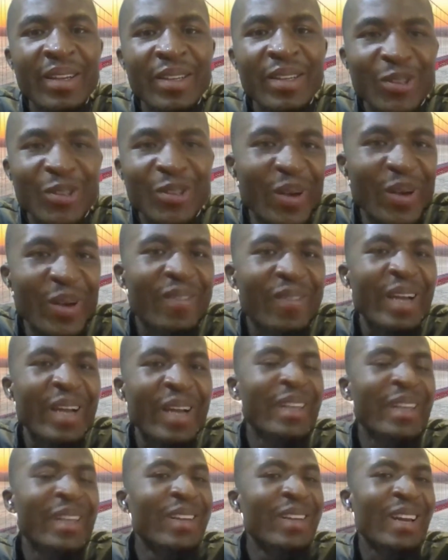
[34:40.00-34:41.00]
So if I
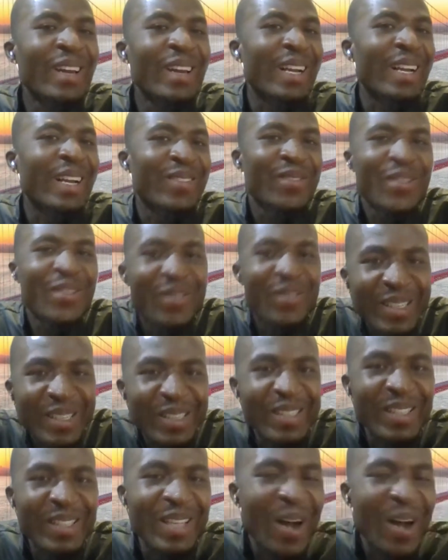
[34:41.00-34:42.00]
need like
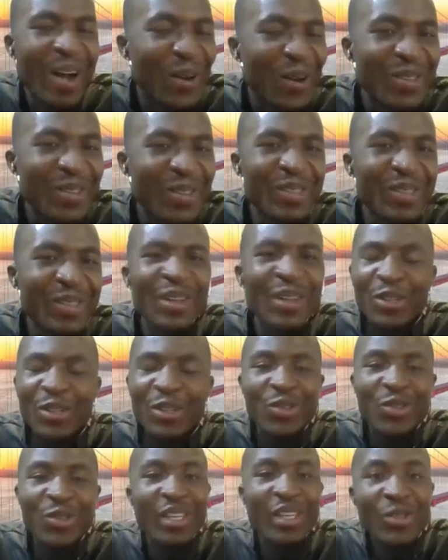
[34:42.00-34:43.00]
15,000
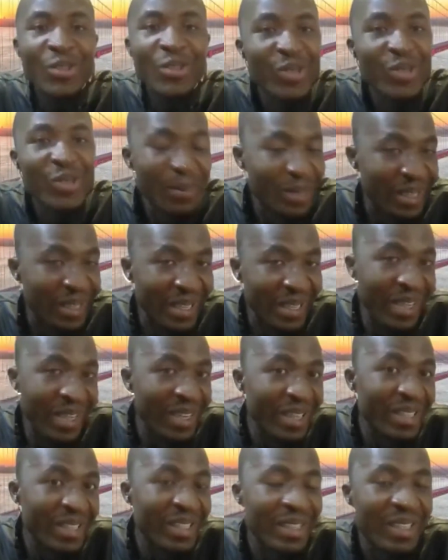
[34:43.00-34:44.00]
to just do something,
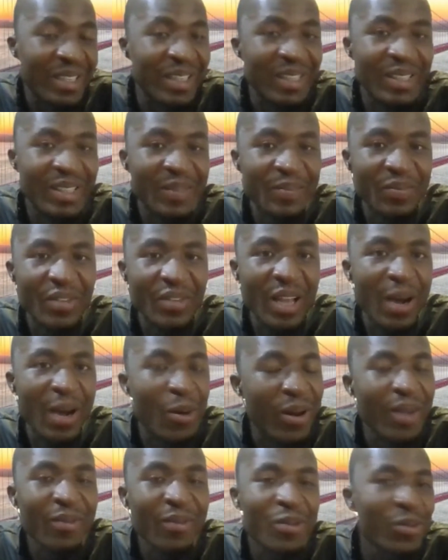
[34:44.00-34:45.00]
Ghana cedis, I
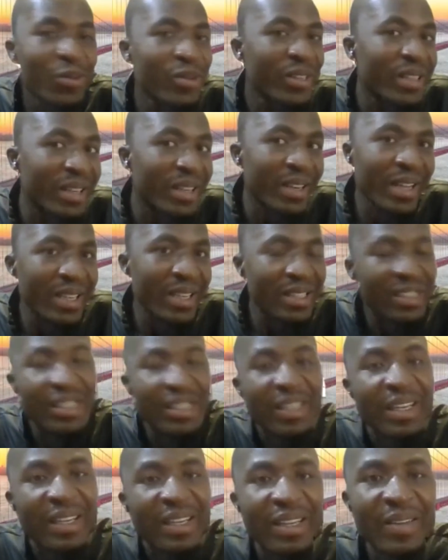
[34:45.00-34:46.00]
will have to wait the next
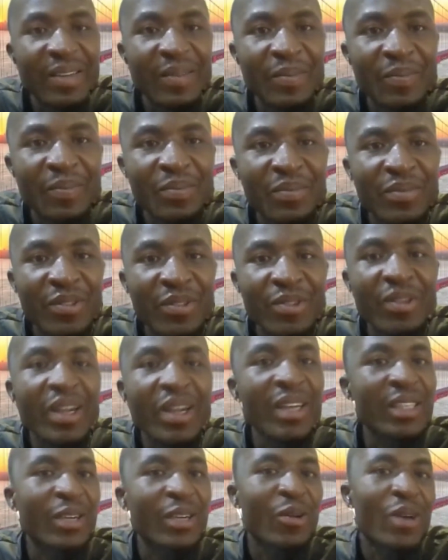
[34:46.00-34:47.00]
day to
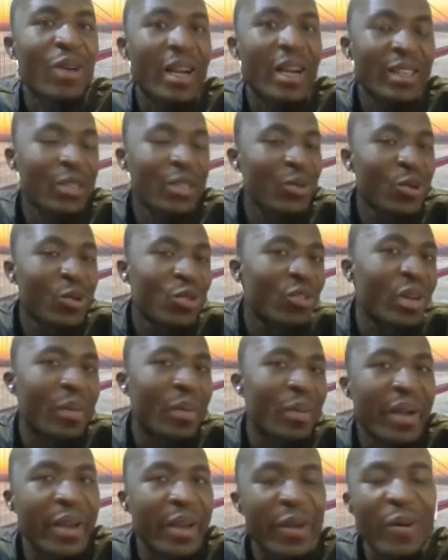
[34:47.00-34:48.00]
cash out, or I just go to the
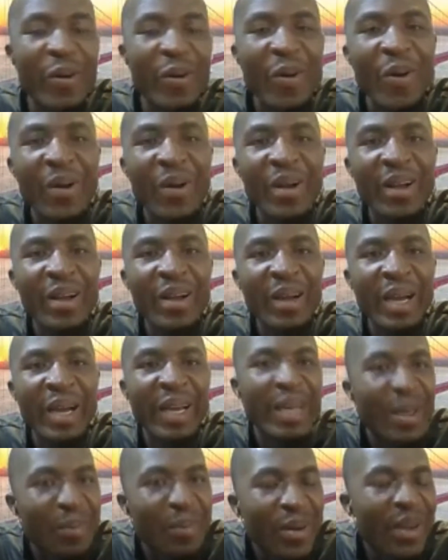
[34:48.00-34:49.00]
banking hall.
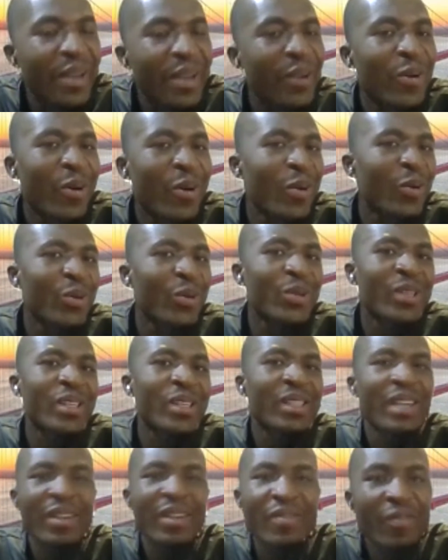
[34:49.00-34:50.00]
And the banking hall
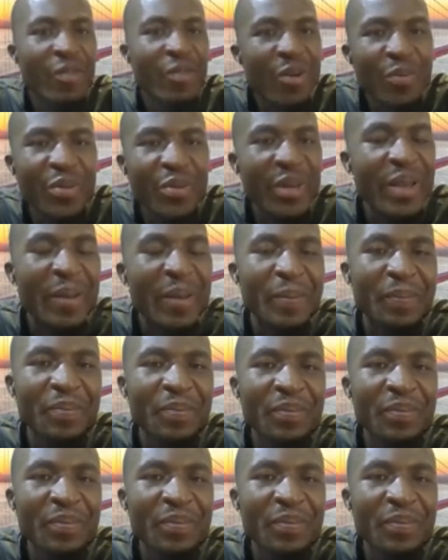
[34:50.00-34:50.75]
closes at 4 p.m.